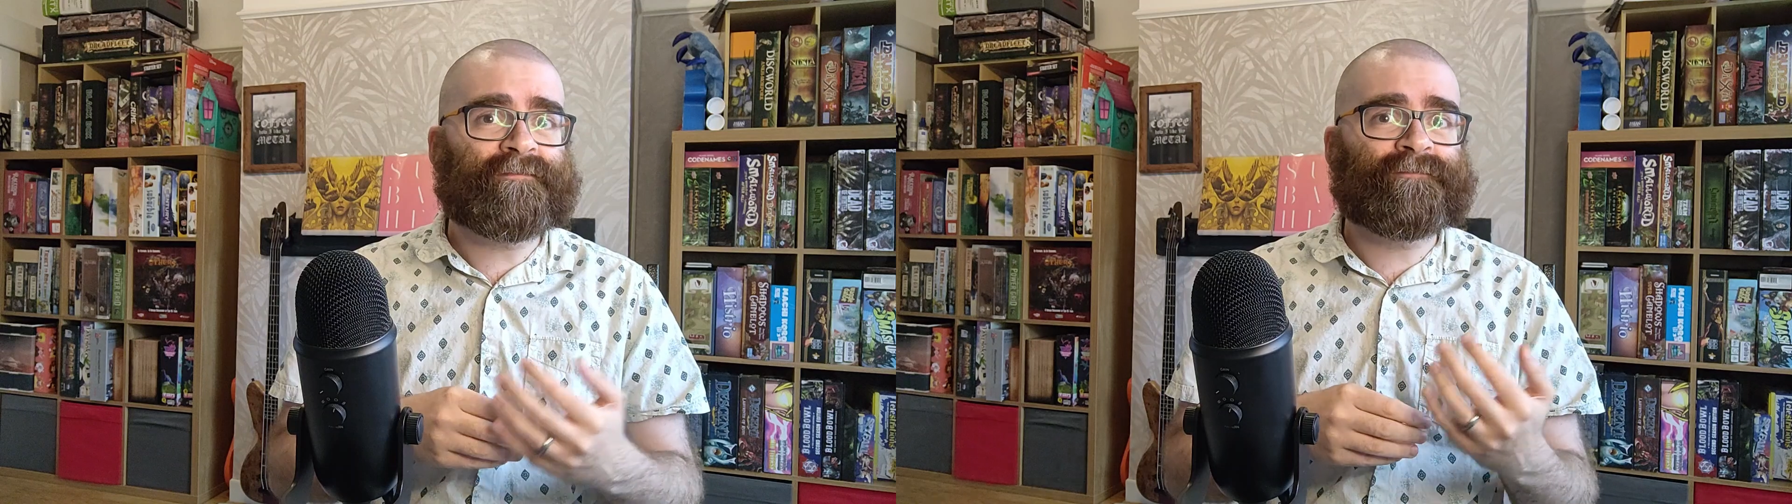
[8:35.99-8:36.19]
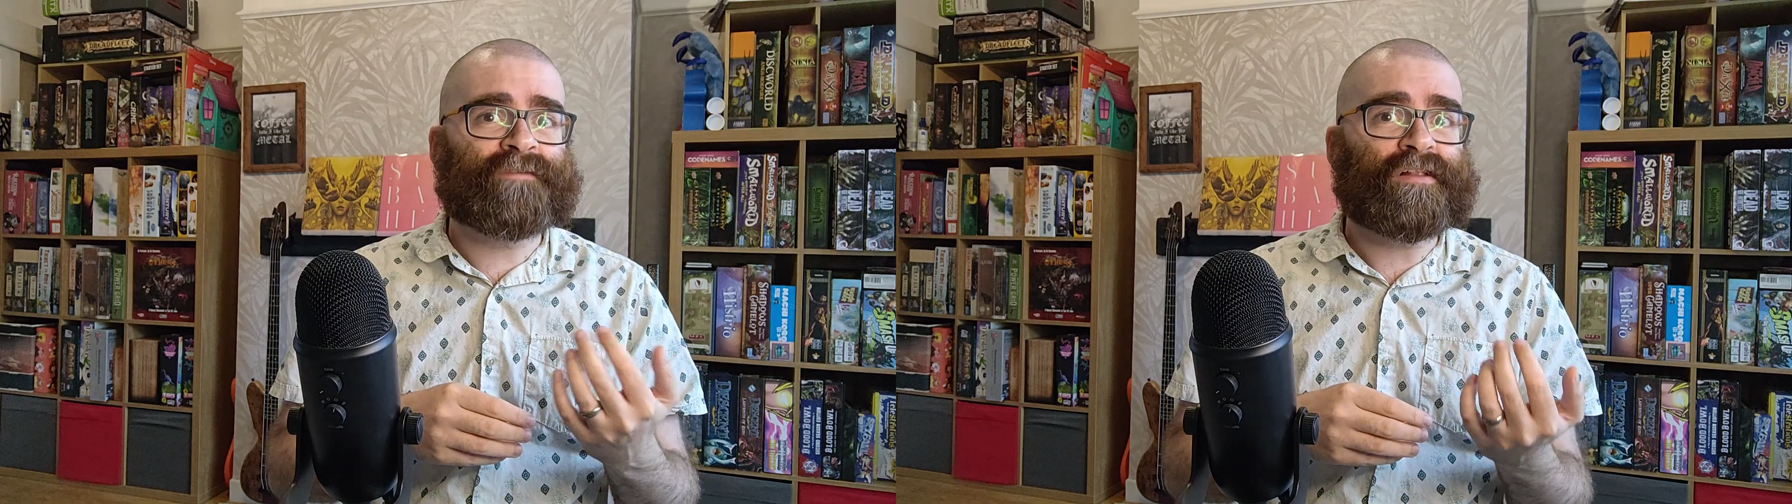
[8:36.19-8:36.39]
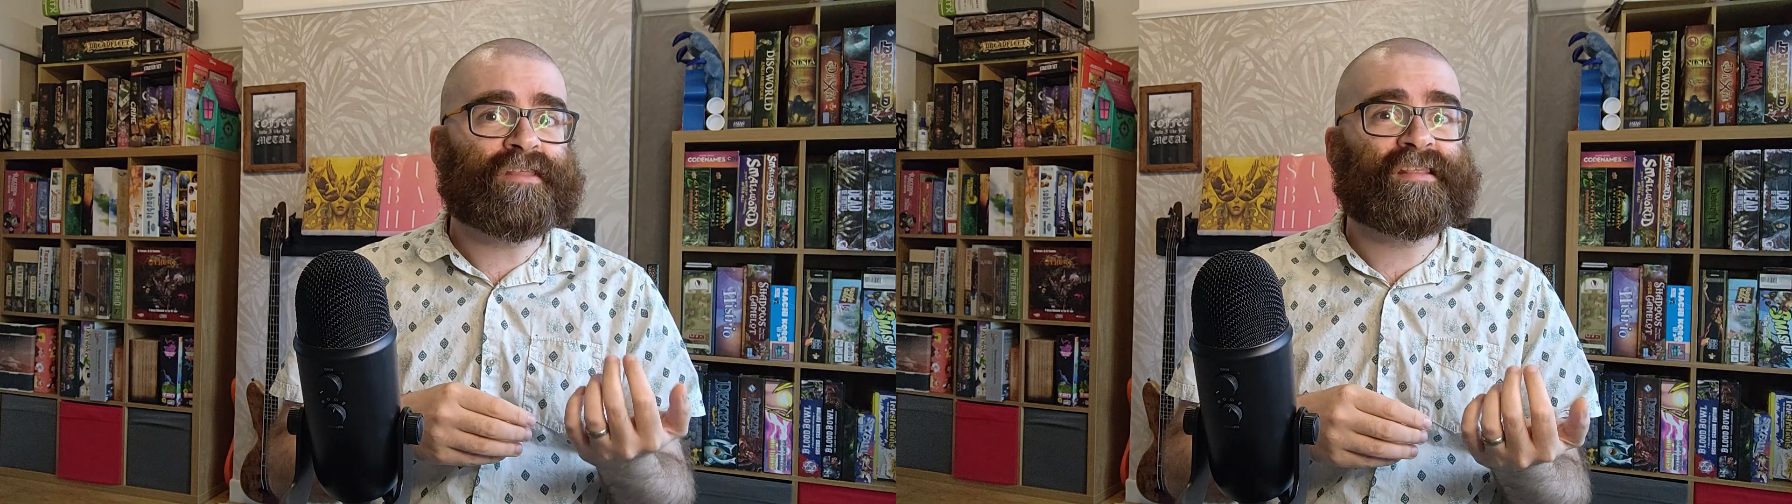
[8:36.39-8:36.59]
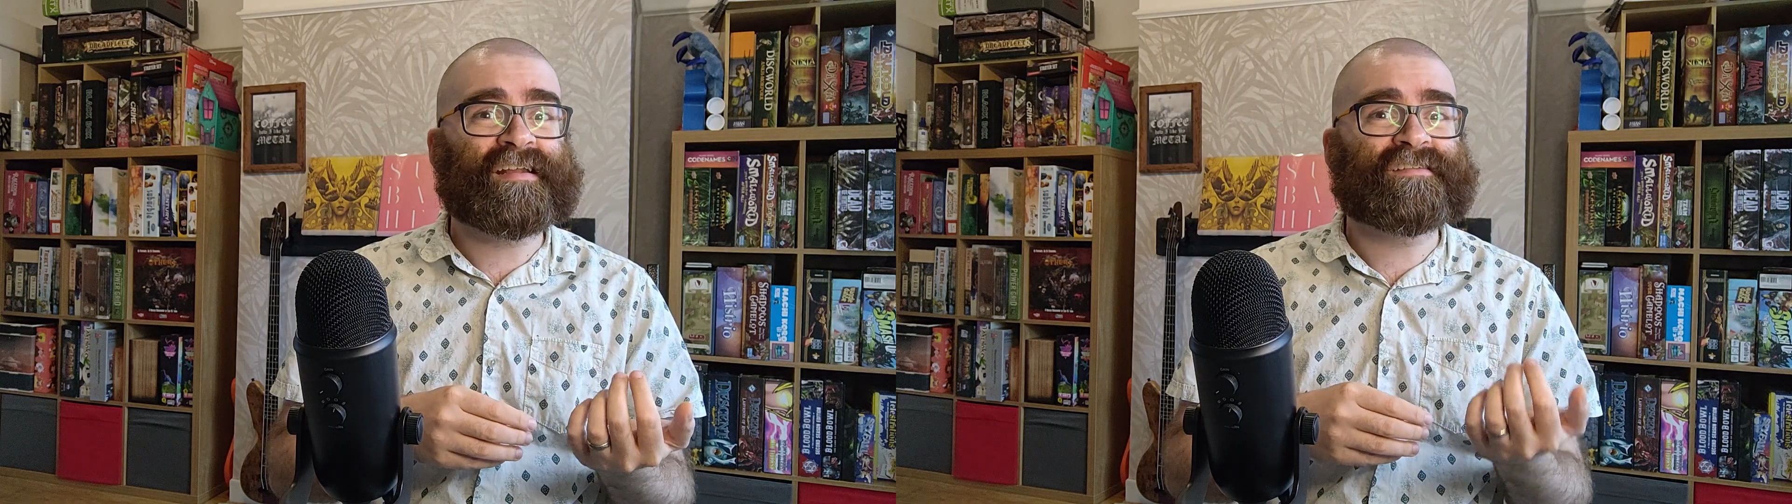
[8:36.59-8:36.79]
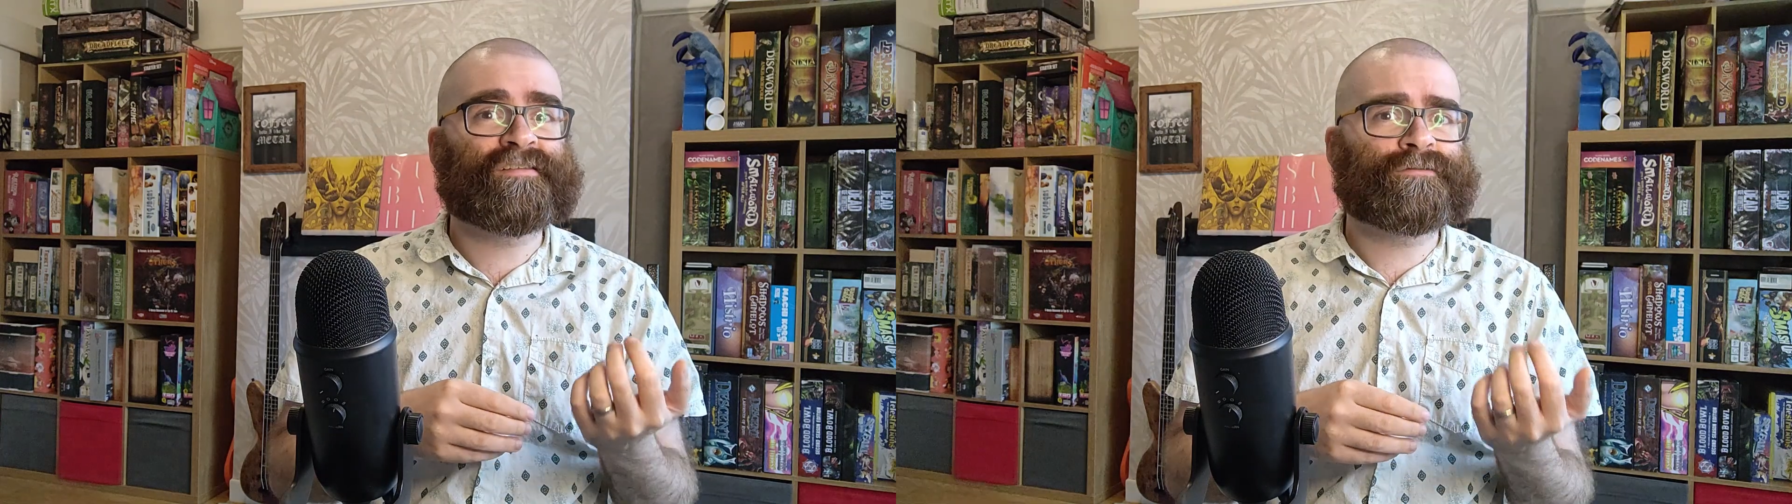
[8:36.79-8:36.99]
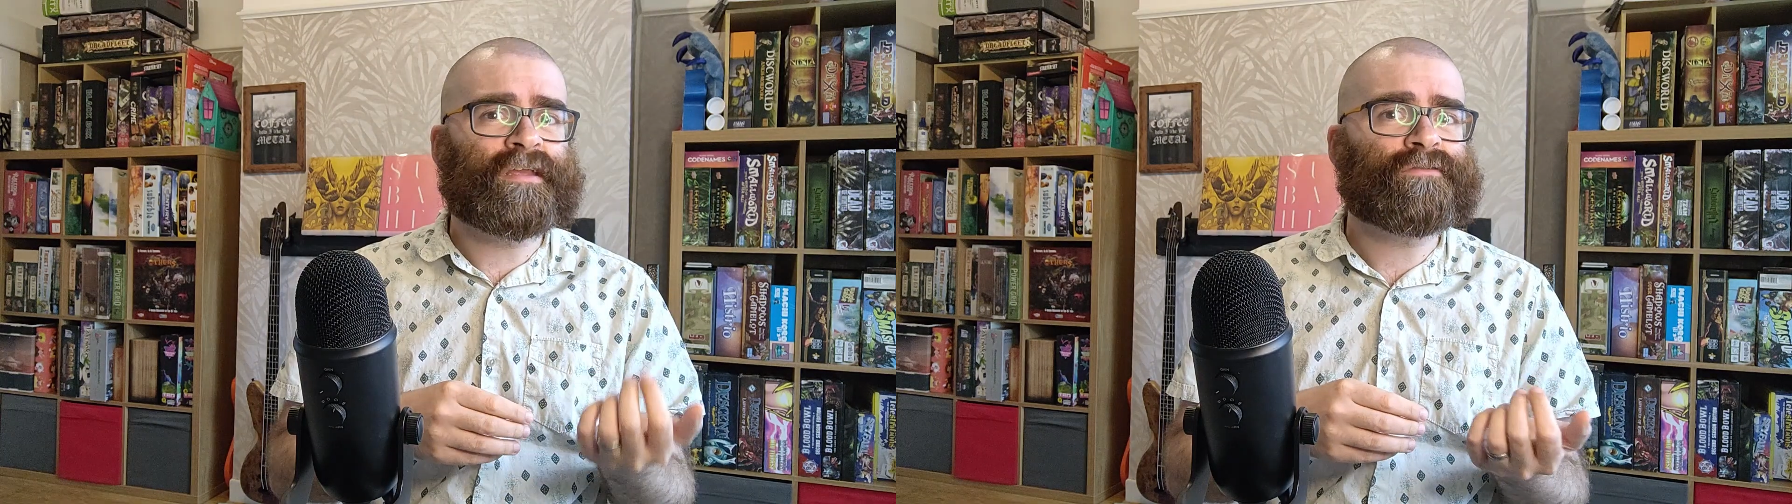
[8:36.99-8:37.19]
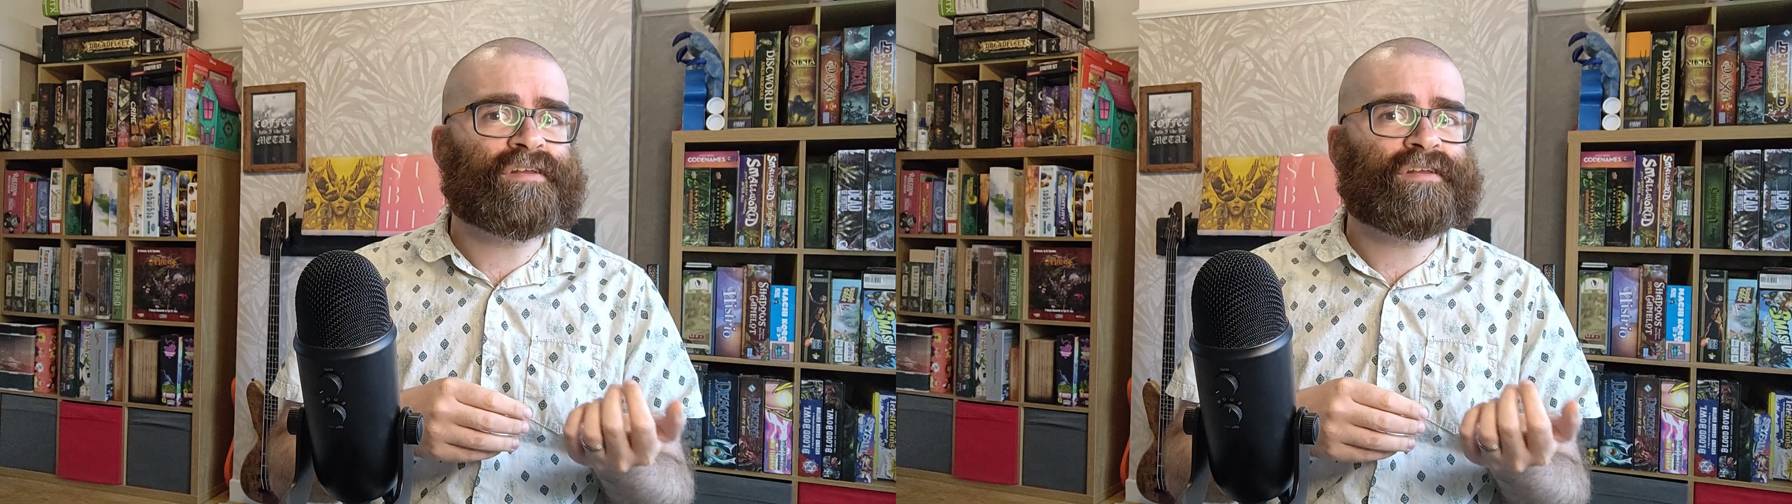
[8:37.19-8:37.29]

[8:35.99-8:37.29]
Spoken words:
I felt that the last 3